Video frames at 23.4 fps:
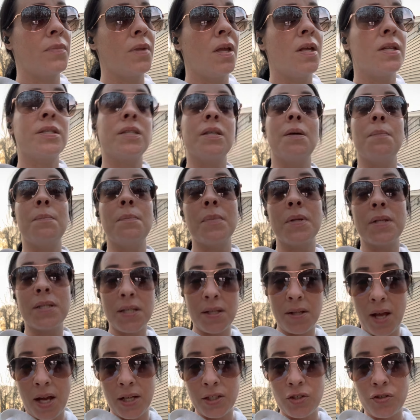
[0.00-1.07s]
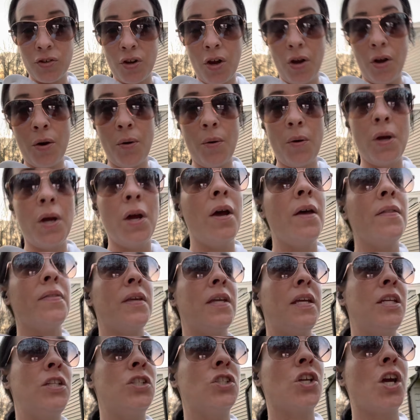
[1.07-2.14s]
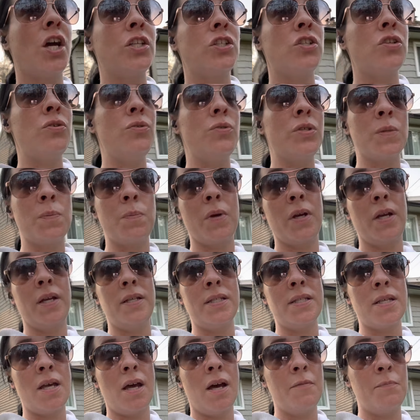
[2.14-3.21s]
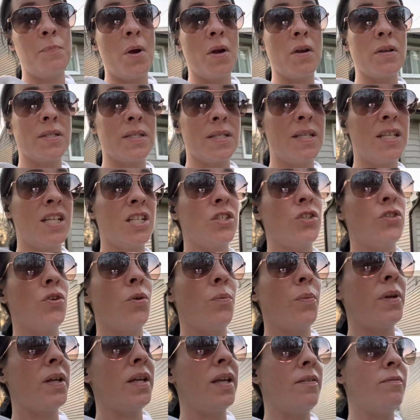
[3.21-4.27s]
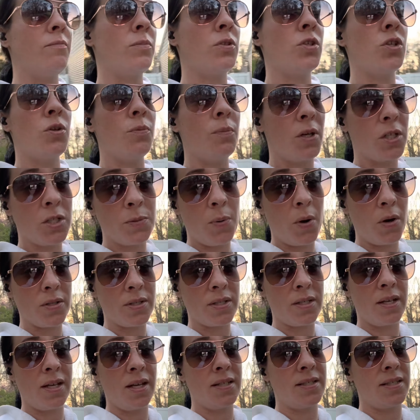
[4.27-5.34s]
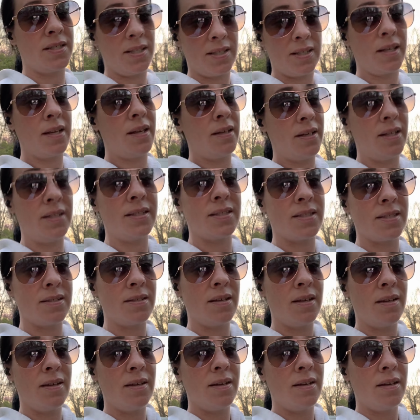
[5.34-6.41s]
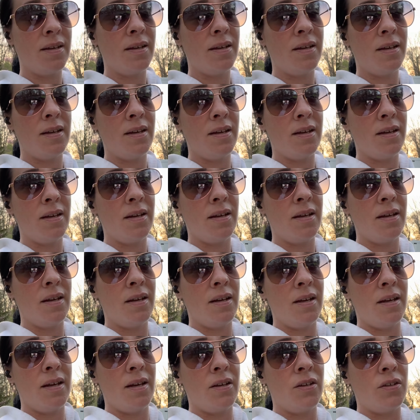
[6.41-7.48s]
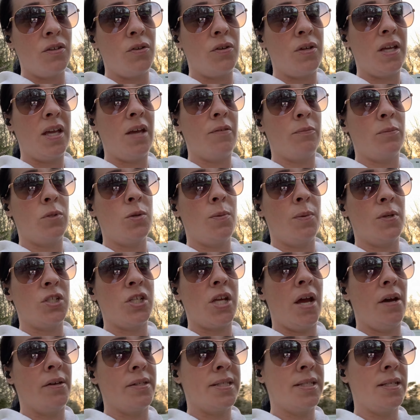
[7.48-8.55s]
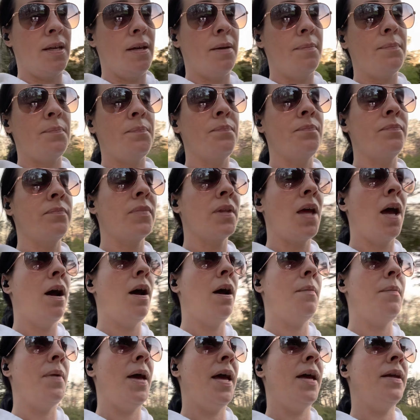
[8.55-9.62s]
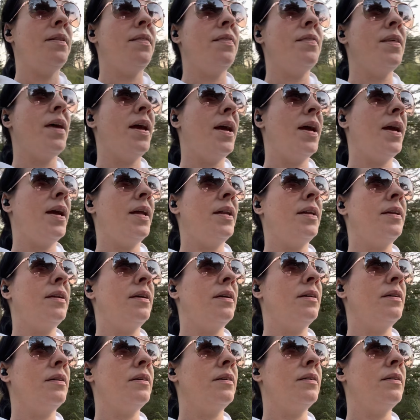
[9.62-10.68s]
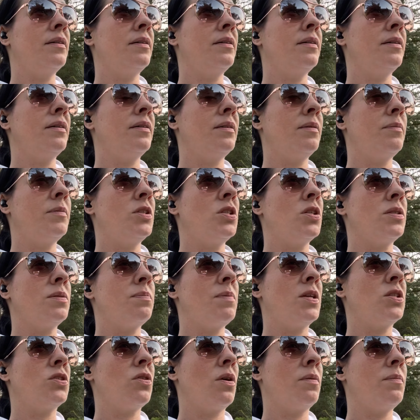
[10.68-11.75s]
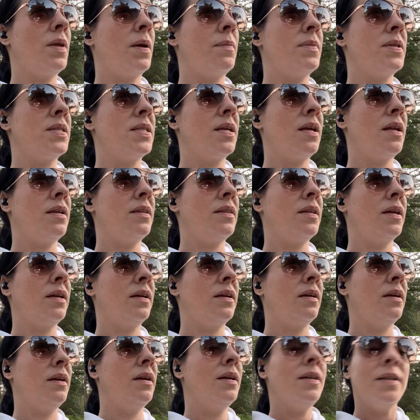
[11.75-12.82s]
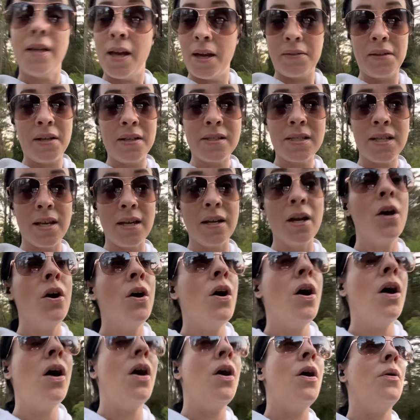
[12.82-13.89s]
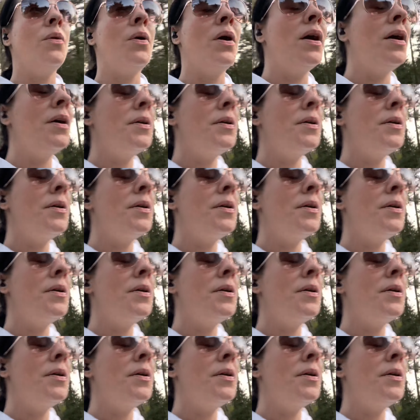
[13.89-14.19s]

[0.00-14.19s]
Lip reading: some cilantro. They each got two sprigs of parsley, because you don't want to give them too much parsley, because it's... you can give them too much calcium. And then, let me just make sure I'm not missing anything. Yeah, and that's it. Oh,